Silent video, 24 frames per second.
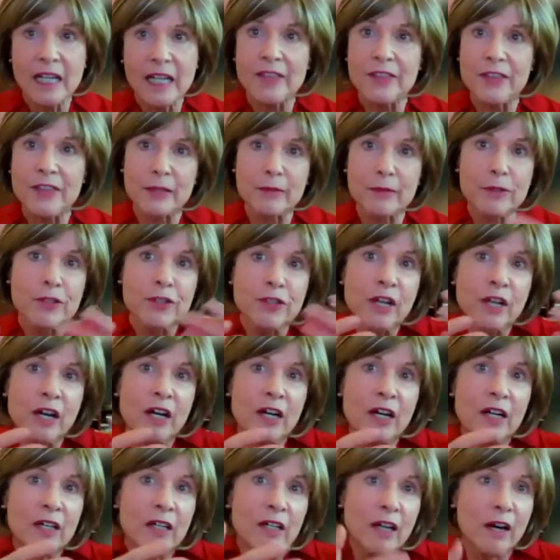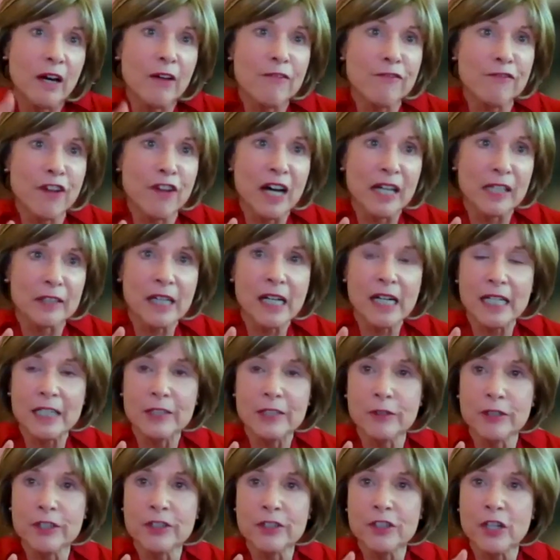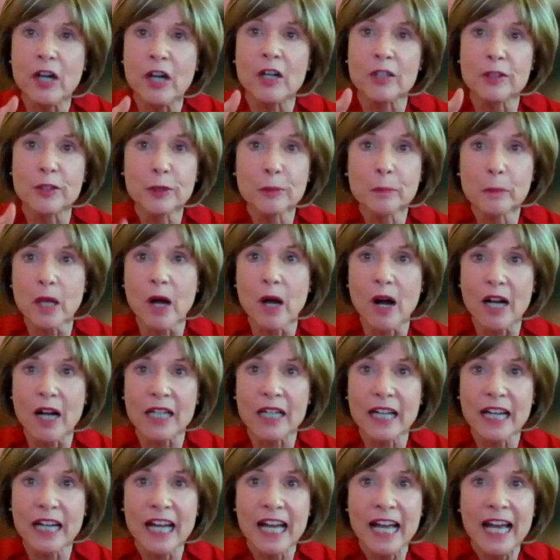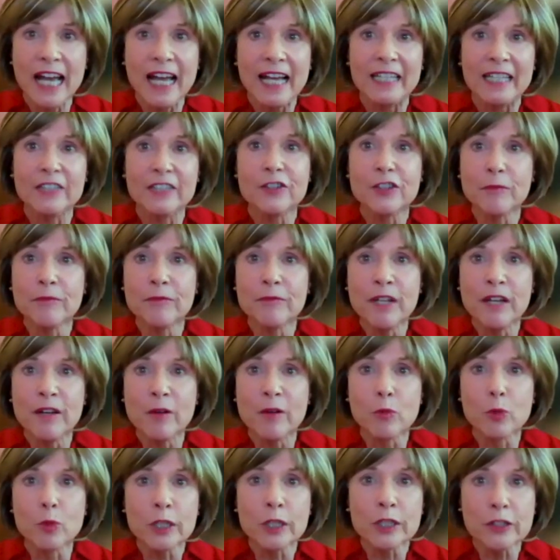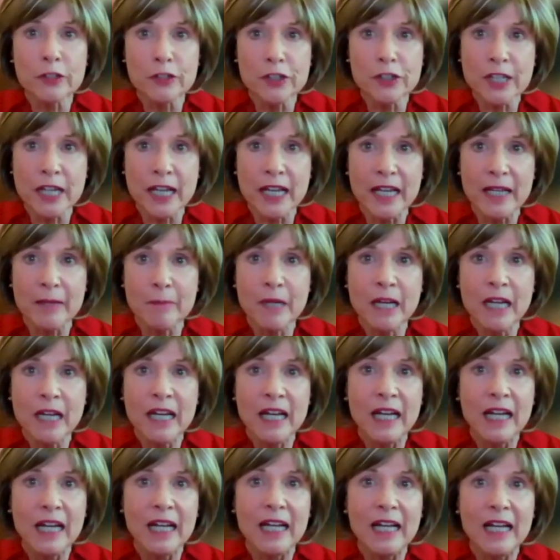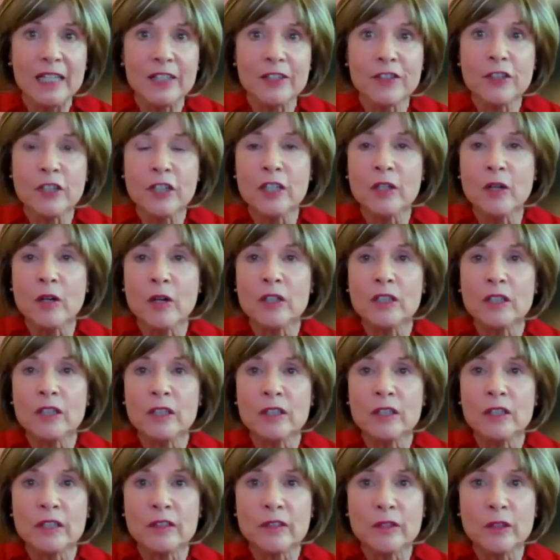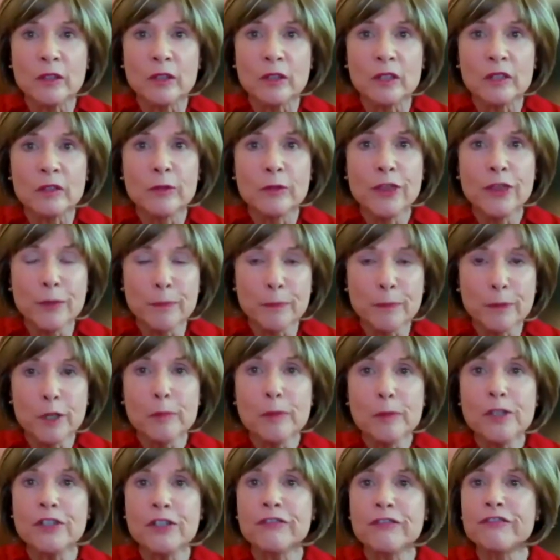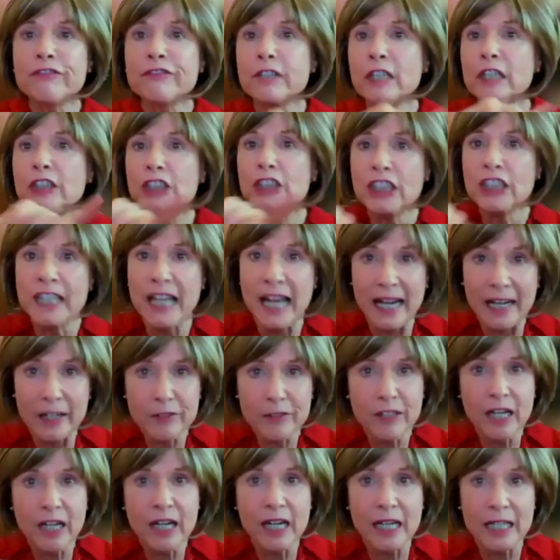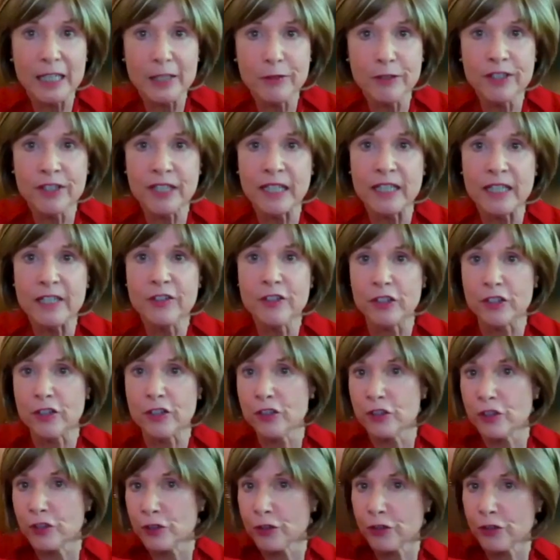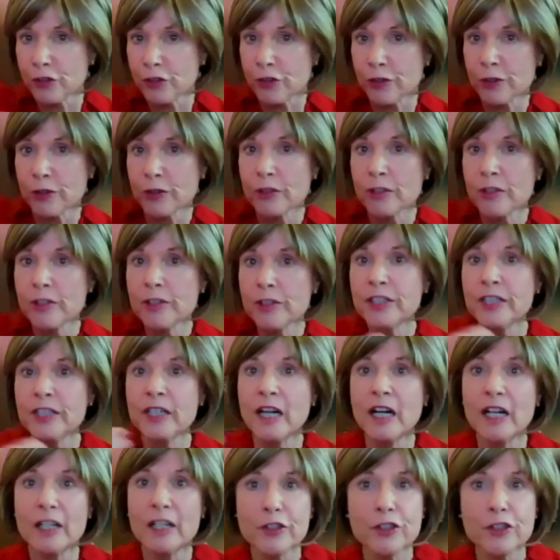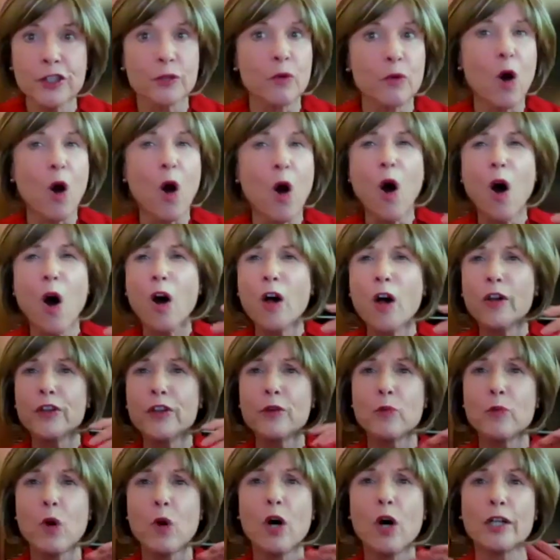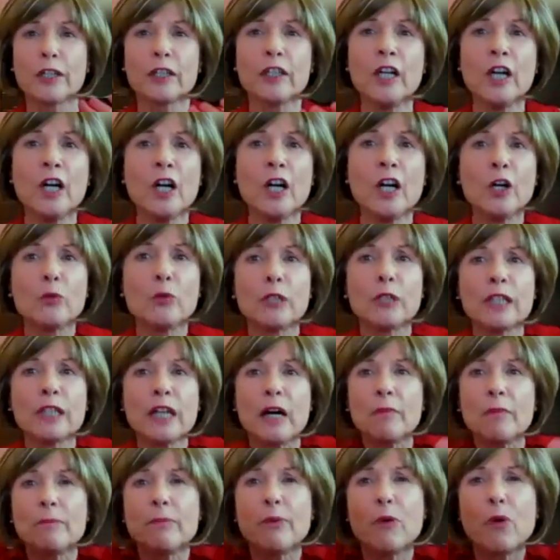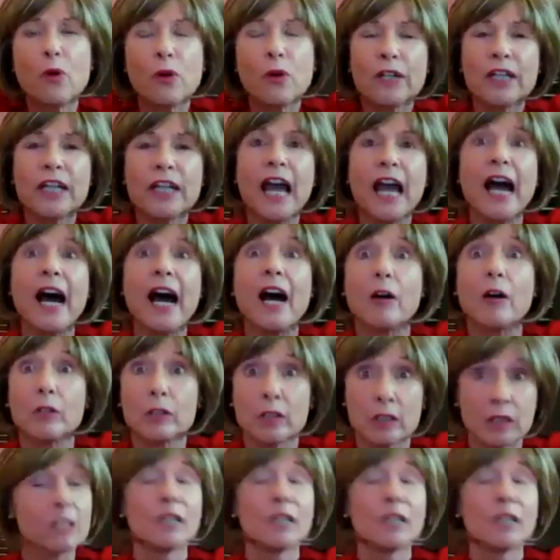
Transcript: there was a fire hydrant on your block, and some workers came, and with the purpose of flushing out the hydrant, they just turned it on so all the water would come pouring out.